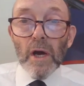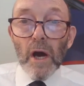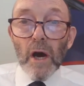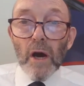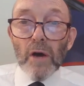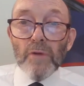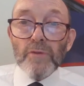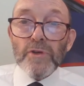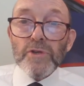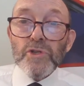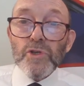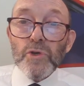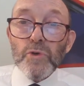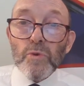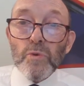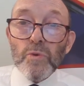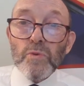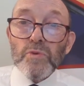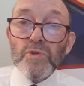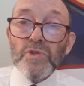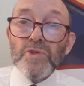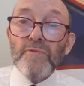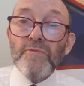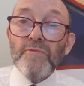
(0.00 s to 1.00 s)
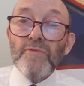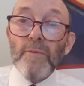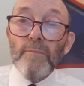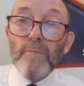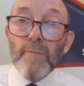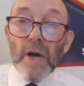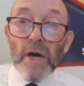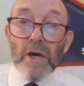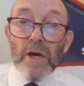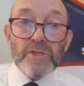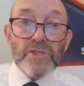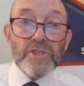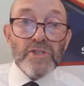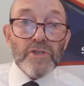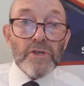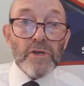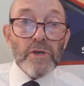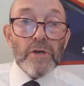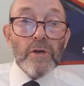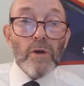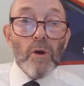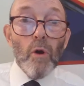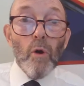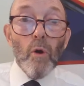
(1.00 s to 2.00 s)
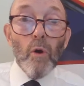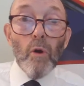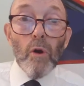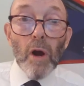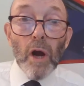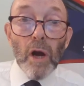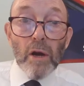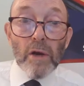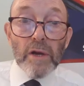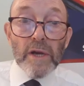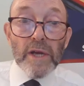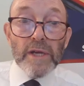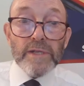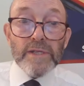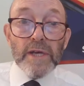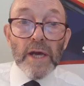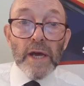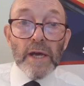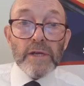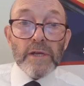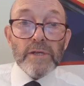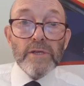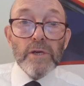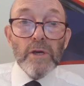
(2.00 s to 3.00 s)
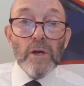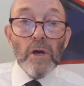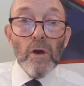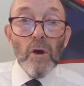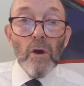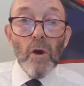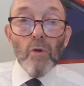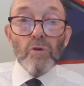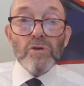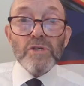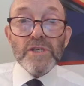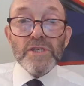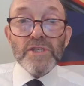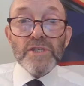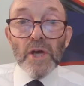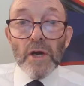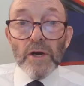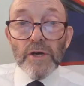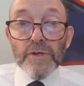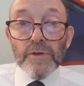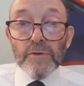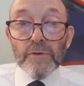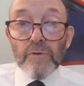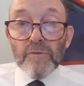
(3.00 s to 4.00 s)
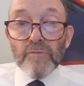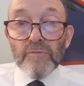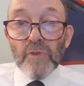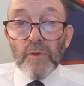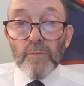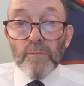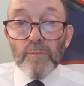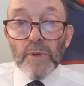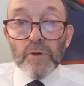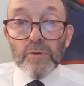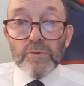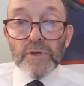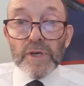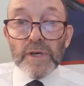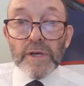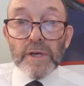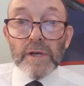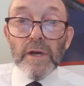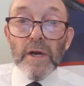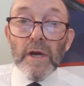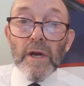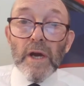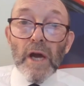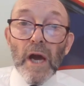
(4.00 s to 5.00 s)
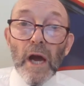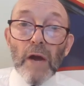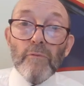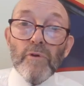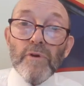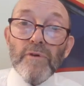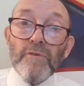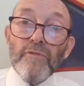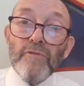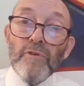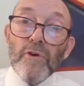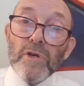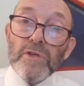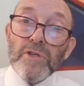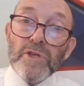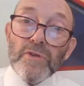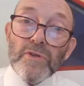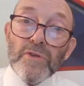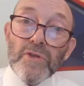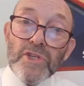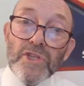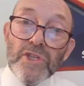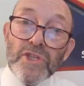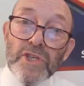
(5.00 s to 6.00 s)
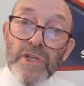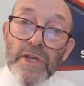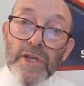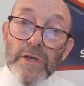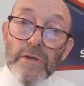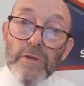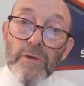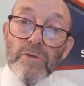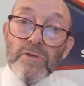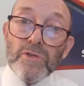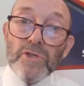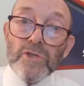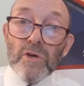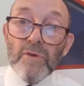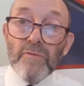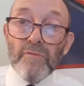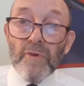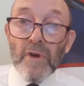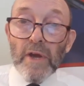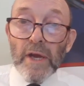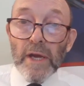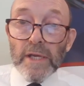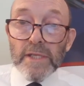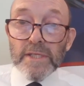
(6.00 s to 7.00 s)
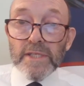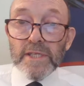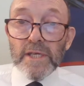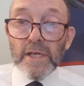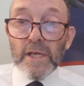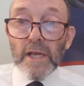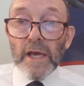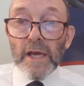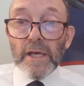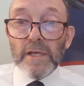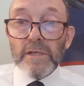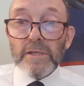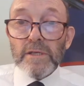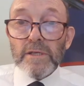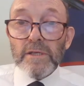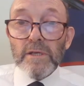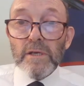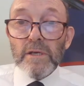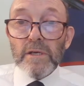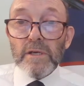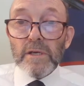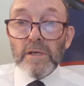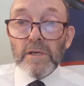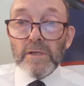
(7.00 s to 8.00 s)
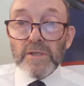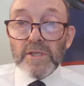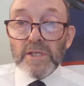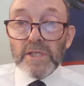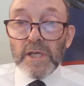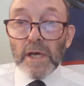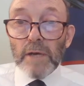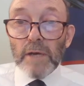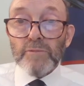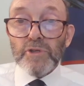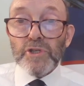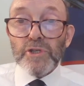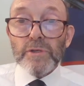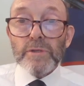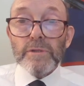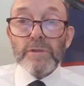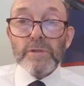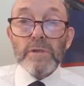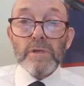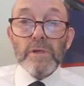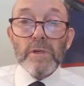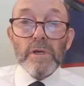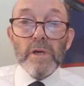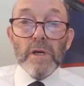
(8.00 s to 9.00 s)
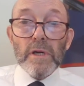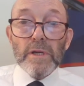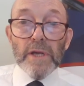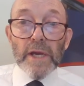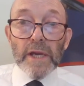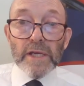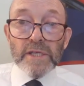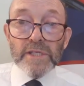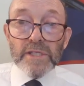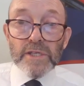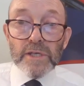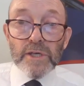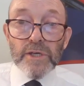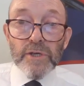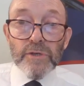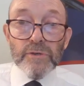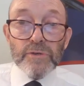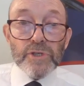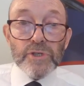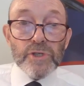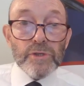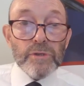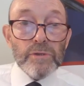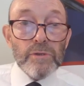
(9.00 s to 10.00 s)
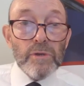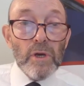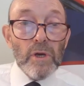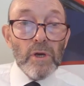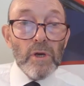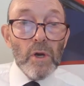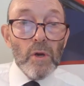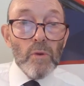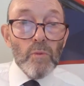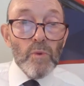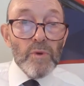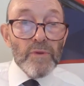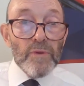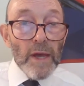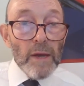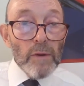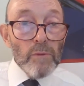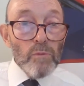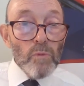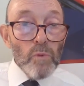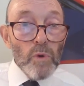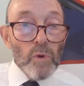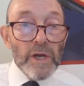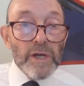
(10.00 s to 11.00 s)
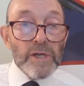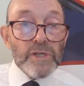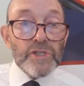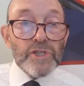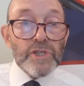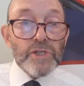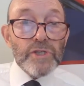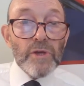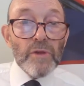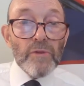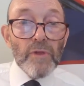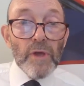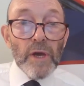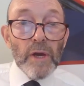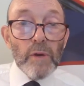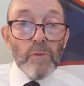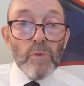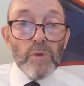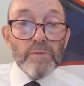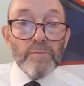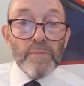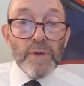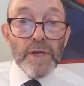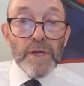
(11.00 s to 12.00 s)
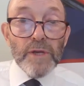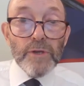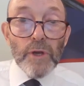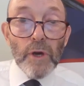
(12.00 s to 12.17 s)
are the tools of the master, or architect, or designer of the building, and refer to the skills of intellect, conception, and execution, without which there would be